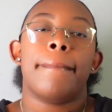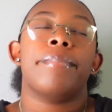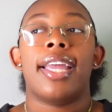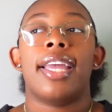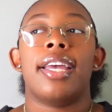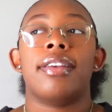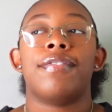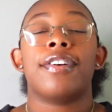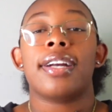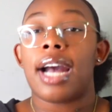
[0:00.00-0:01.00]
And
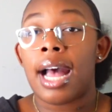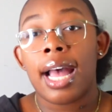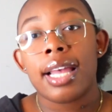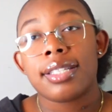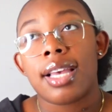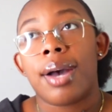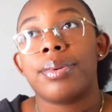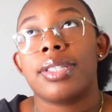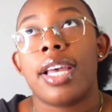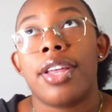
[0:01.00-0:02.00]
for guys, I would
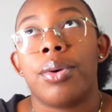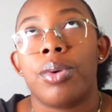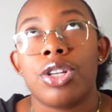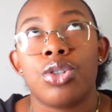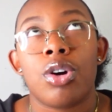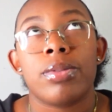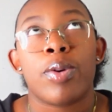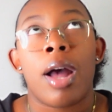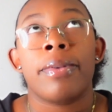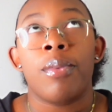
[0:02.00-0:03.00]
say the worst dorm is
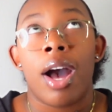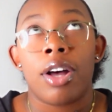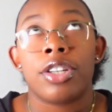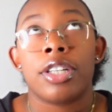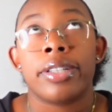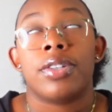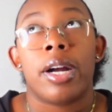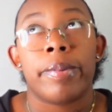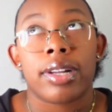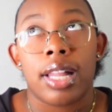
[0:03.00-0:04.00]
probably Wilder. For
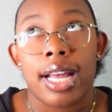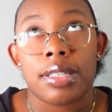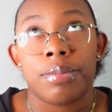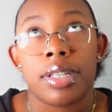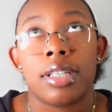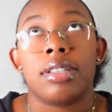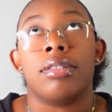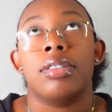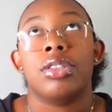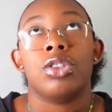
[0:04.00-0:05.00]
upperclassmen,
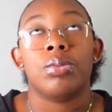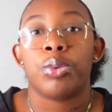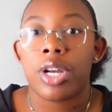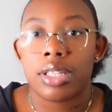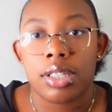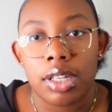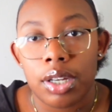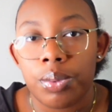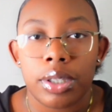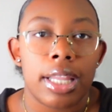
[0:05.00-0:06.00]
Du Bois is a
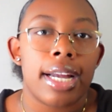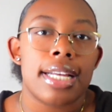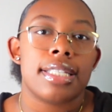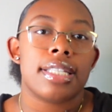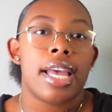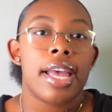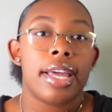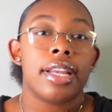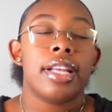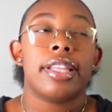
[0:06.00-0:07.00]
good one. Like I
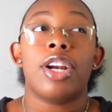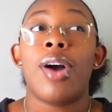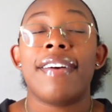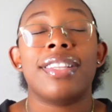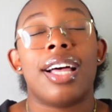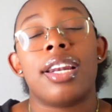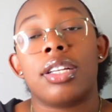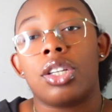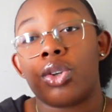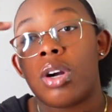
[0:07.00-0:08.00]
said, they don't have a lot
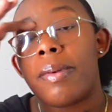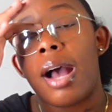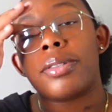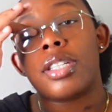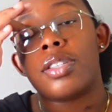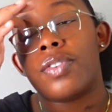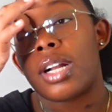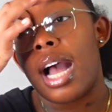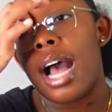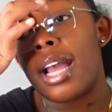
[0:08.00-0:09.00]
of dorm options for
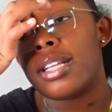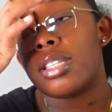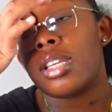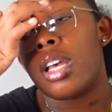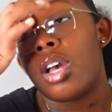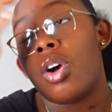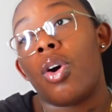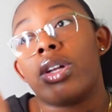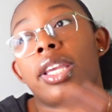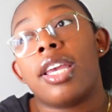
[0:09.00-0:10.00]
guys
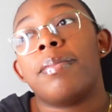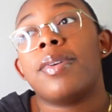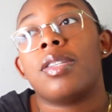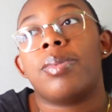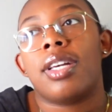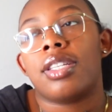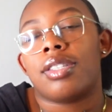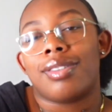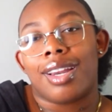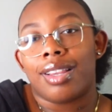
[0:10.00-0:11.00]
on campus because
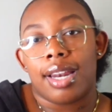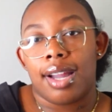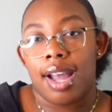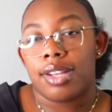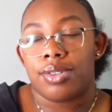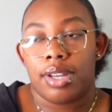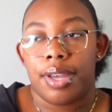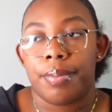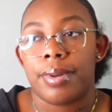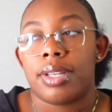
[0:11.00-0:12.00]
there's not a lot of guys on
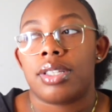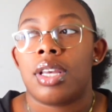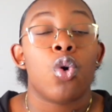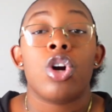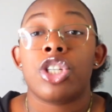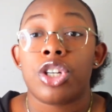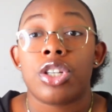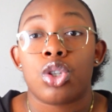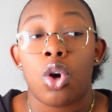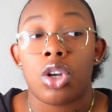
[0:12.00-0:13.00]
campus. Orchard
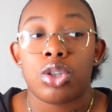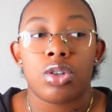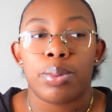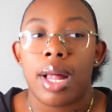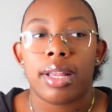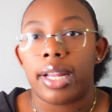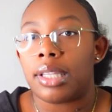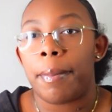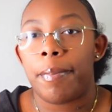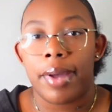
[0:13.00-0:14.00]
is probably like
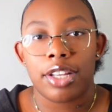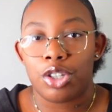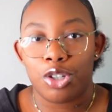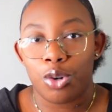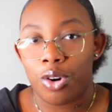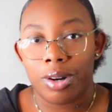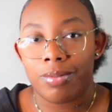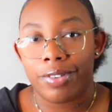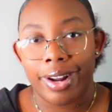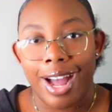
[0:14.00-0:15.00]
the best dorm
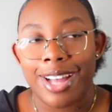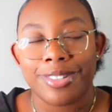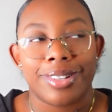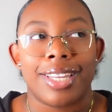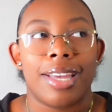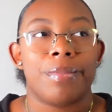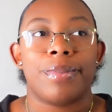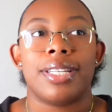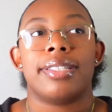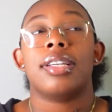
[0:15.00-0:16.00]
for guys on
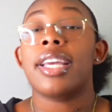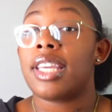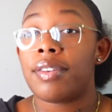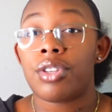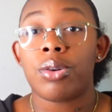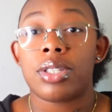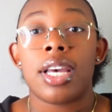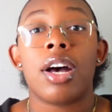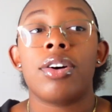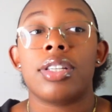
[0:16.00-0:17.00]
campus. It Gives
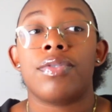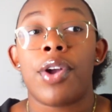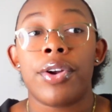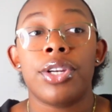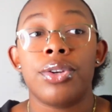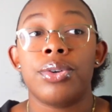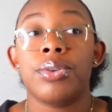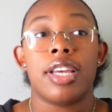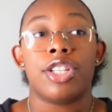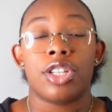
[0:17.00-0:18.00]
Hotel. It's very new.
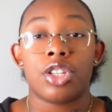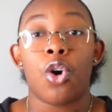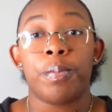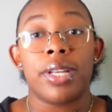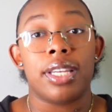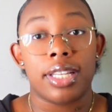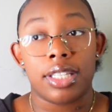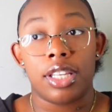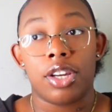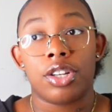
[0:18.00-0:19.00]
It just opened
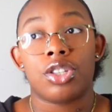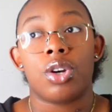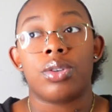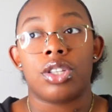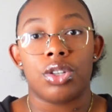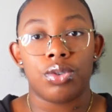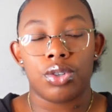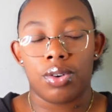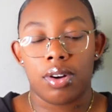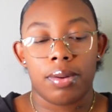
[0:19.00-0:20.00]
this year, so it's a new
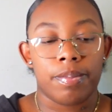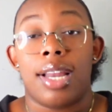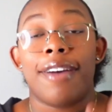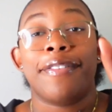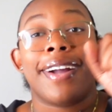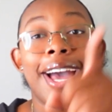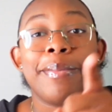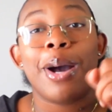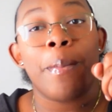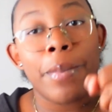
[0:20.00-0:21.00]
dorm. I forgot
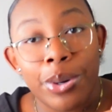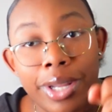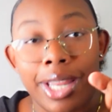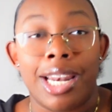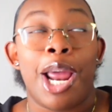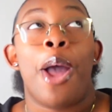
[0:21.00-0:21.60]
about Moten.